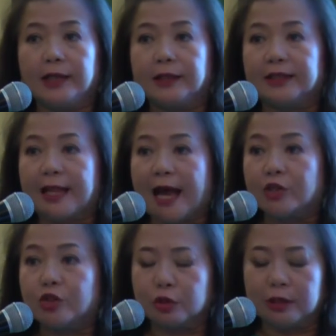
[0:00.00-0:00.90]
that
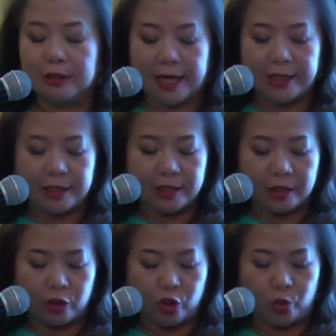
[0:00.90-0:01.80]
natural liking
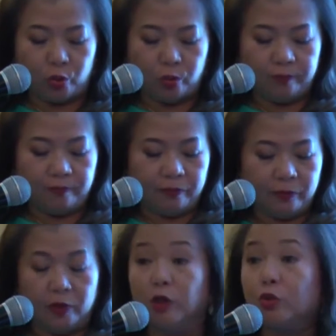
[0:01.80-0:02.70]
in you
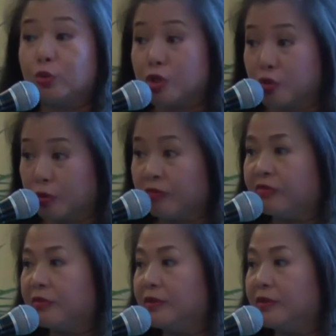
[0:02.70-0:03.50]
to serve.